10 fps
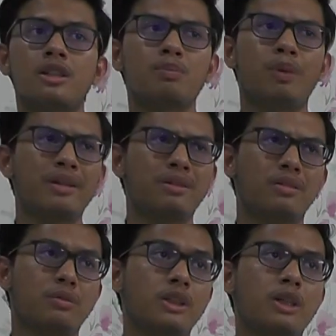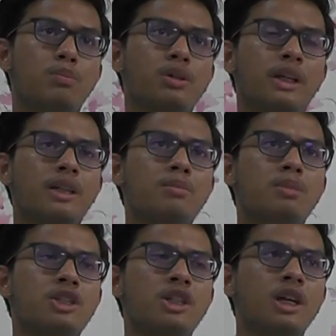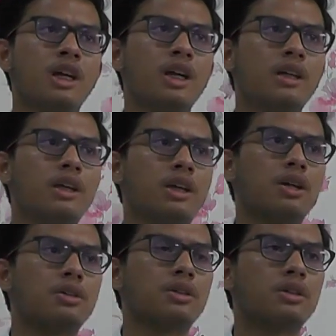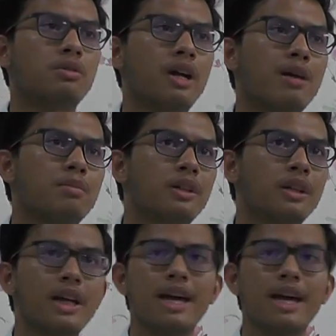despite not really putting any much care to the grammar.